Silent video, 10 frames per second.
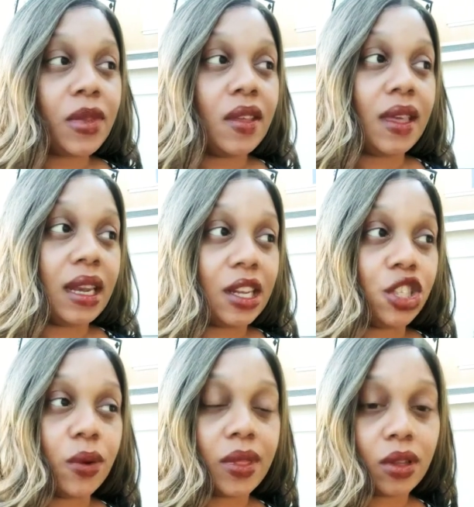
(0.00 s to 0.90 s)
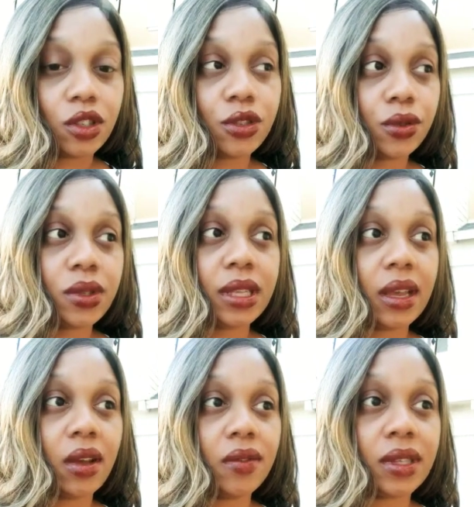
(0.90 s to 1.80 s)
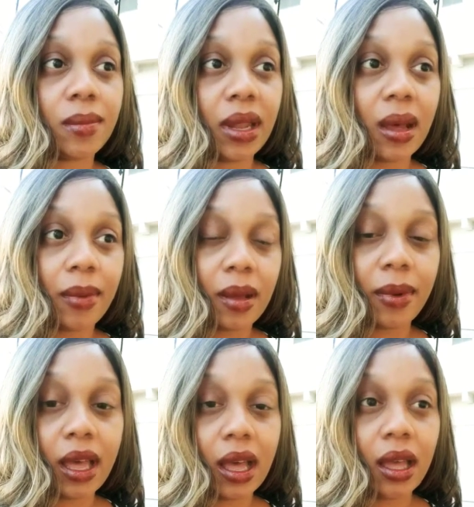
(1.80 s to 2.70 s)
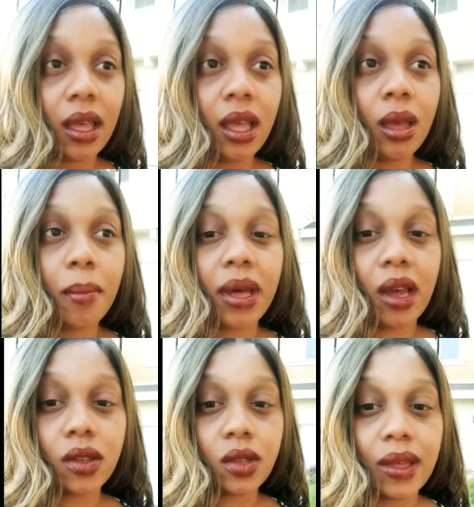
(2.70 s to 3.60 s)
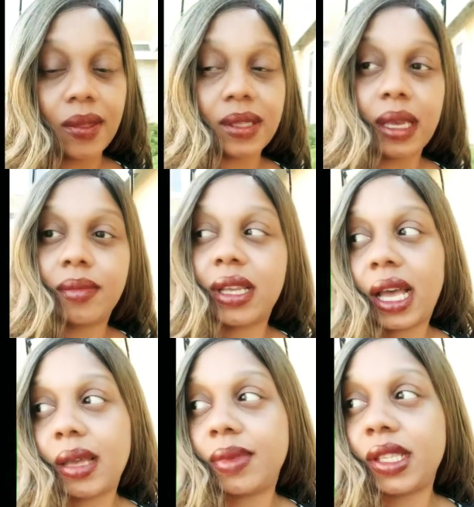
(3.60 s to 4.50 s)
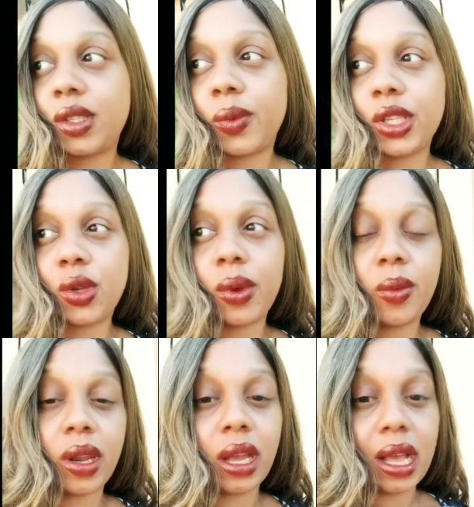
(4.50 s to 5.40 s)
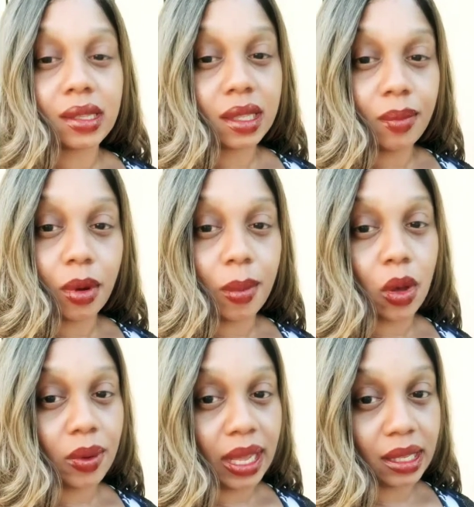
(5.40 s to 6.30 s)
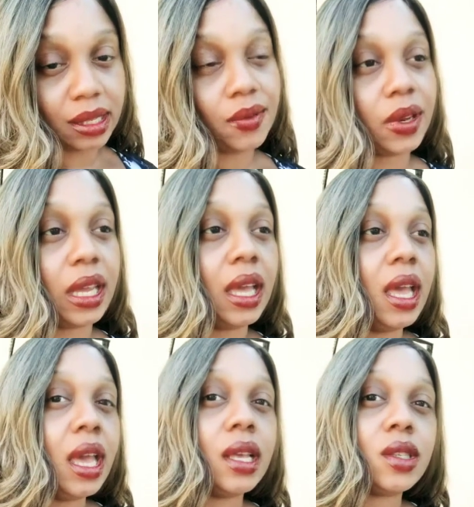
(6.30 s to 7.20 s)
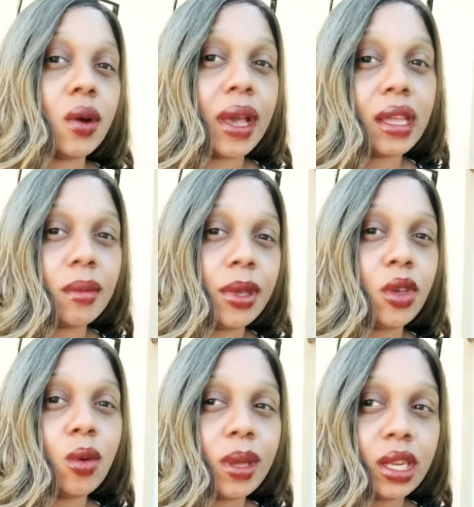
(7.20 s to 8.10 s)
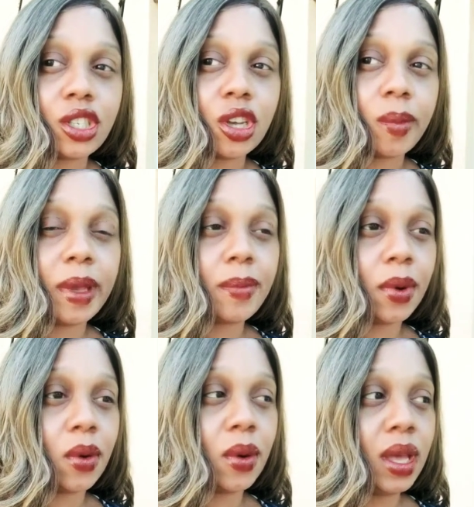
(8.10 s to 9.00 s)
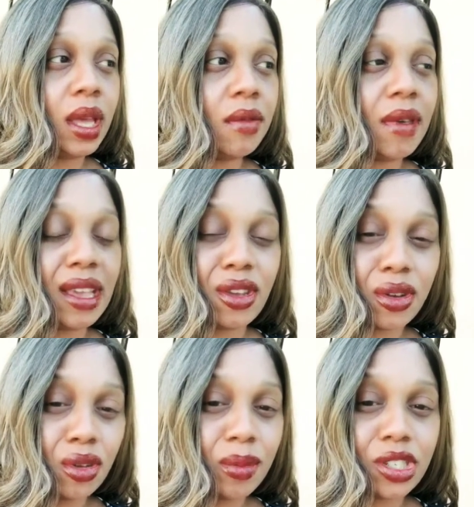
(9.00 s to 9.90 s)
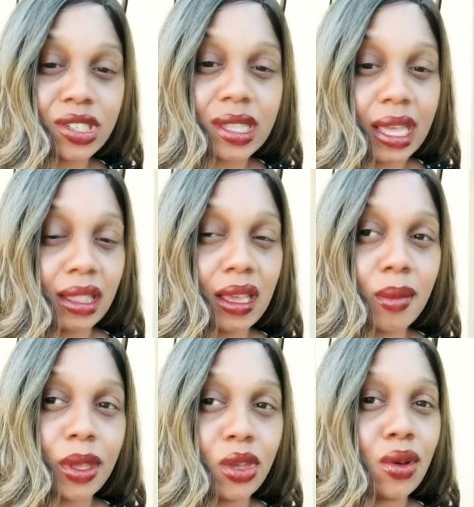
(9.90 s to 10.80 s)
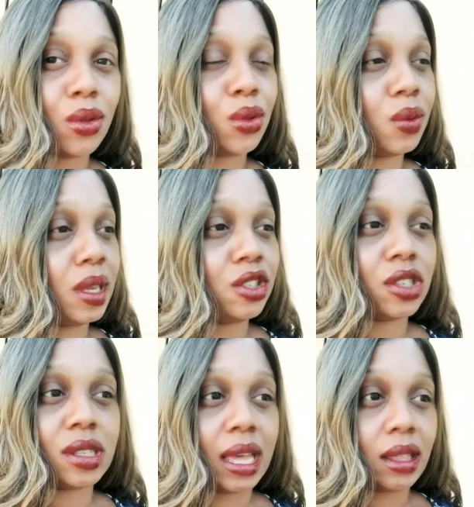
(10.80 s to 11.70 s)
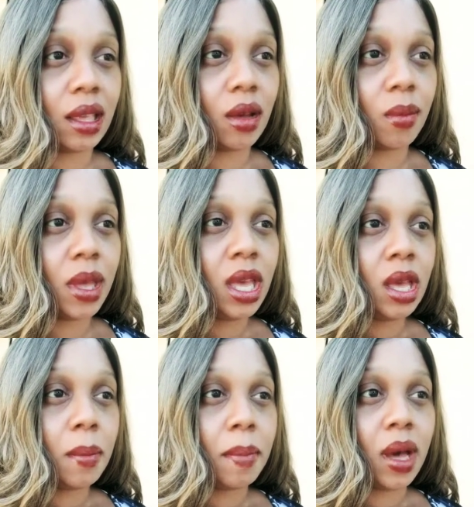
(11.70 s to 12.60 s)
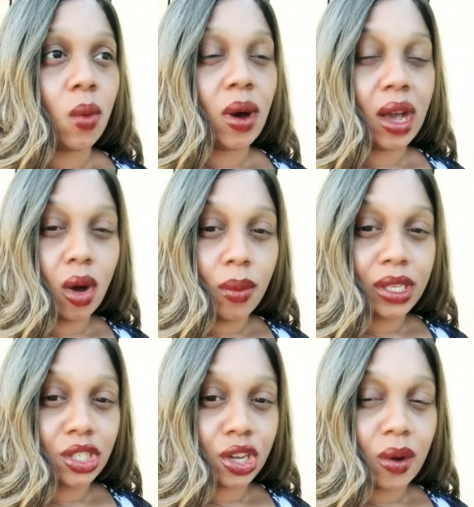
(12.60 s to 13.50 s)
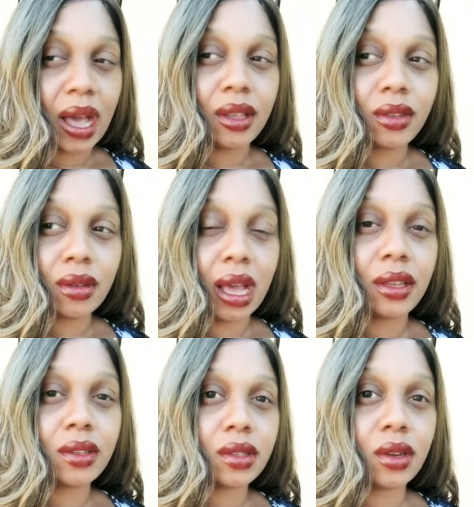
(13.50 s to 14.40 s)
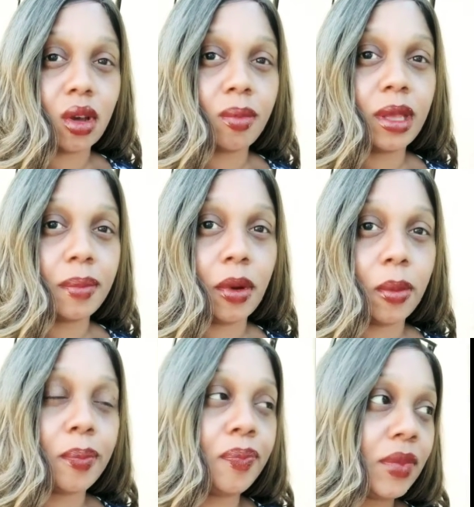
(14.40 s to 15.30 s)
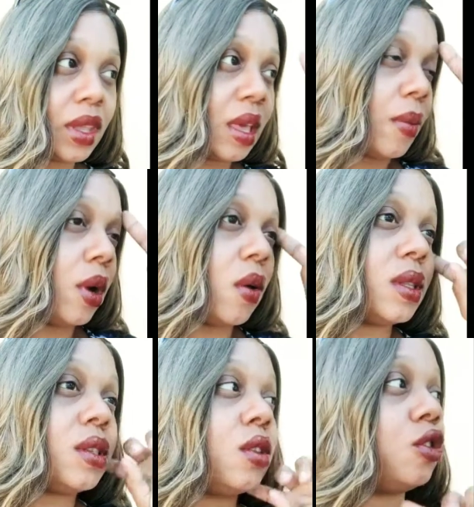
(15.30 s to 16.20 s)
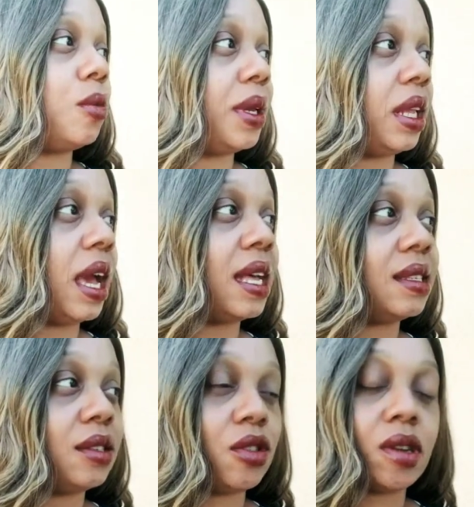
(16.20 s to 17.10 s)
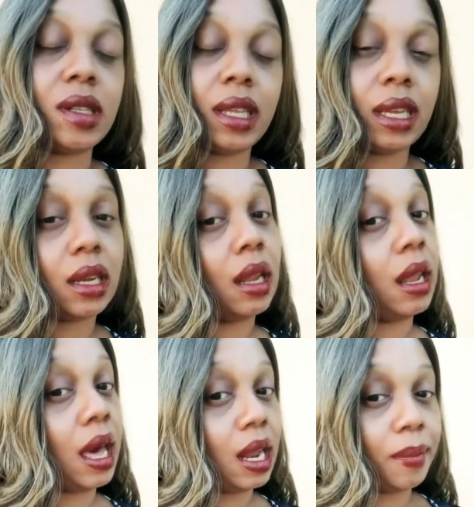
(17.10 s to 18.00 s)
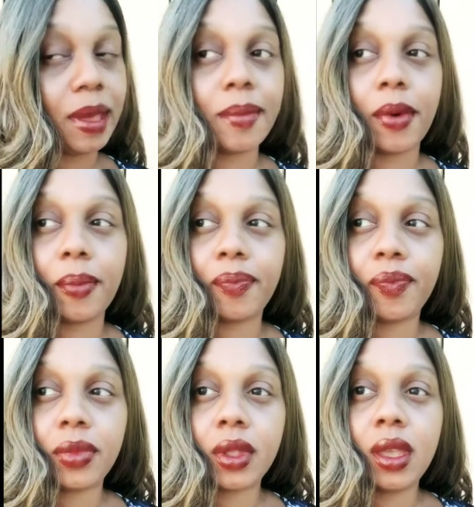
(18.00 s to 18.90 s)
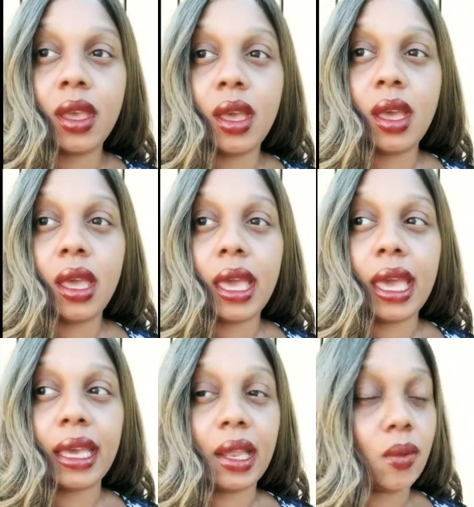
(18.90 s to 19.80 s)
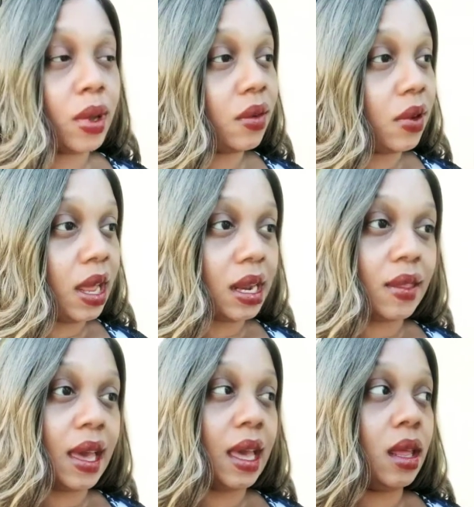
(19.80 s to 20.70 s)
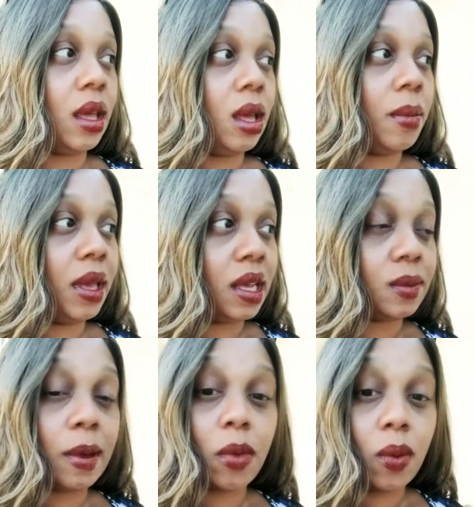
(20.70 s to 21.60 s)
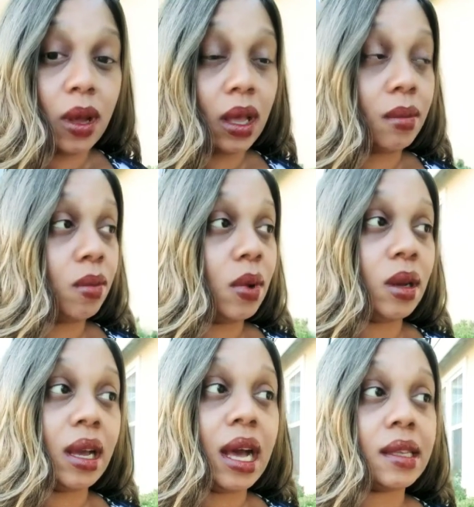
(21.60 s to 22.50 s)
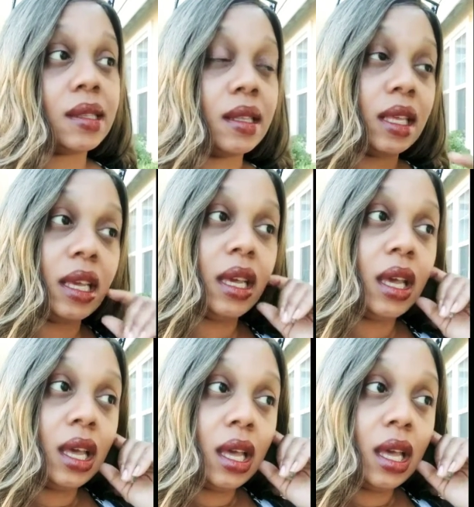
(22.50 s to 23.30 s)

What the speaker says: and they not showing their true selves and blah, blah, blah. But also at the same time, since when do we want to constantly promote negativity? It's okay to be human and show people that you're human just like them and you go through things just like them. But why always show? I used to know people that would go into social media. I had to start deleting a lot of people and getting rid of a lot of that, because people would constantly